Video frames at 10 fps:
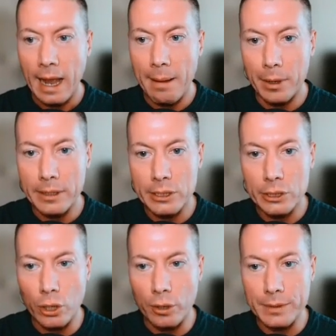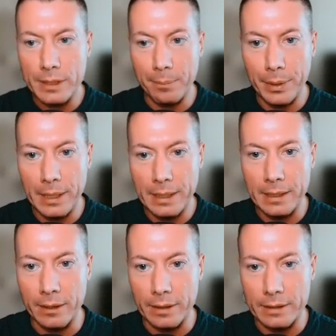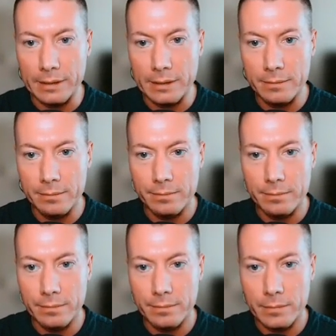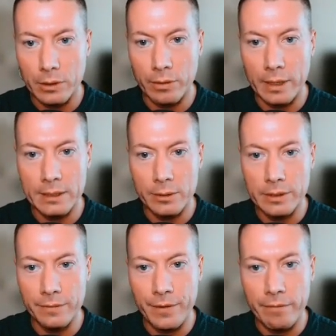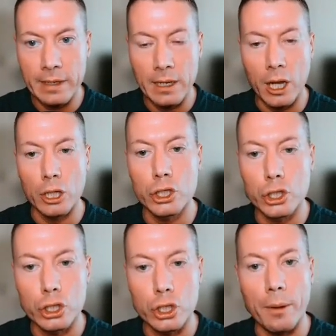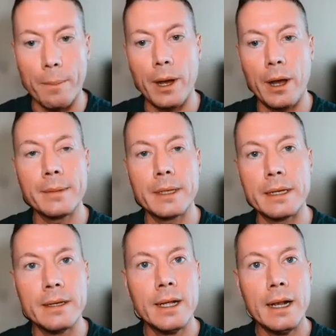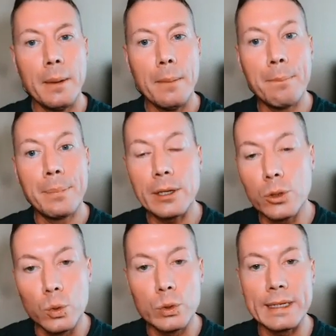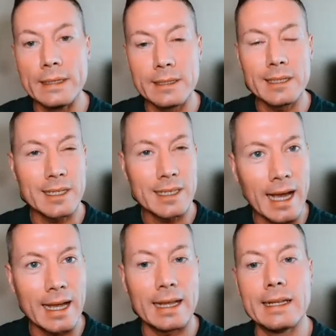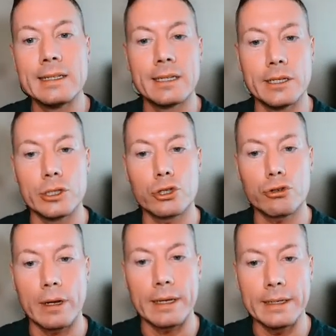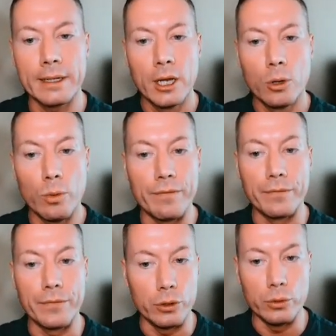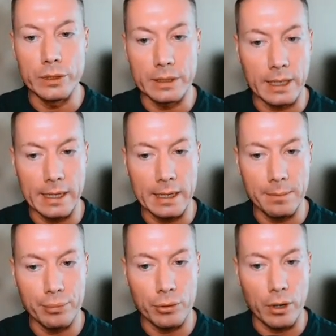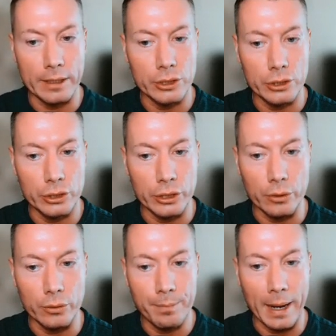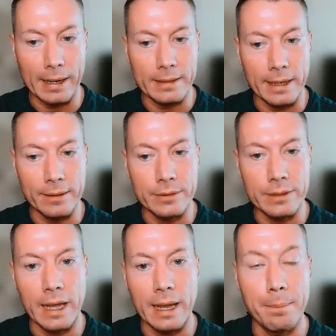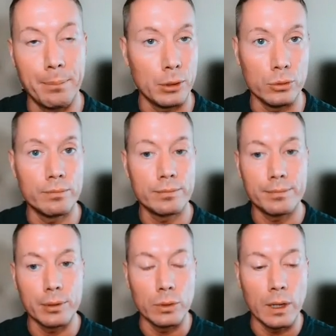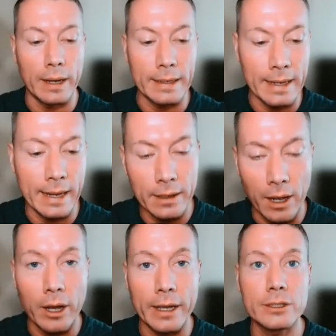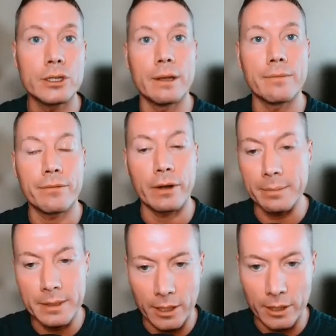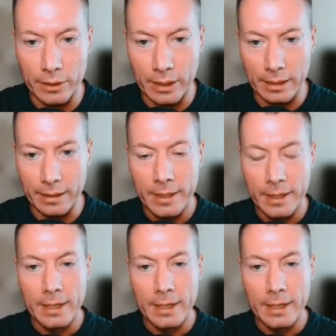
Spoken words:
and my stop's up here, guys, all right? So it's a very large stop, but I'm going to build and scale into this trade with a view to taking price, you know, back down to that blue line, that higher time frame target.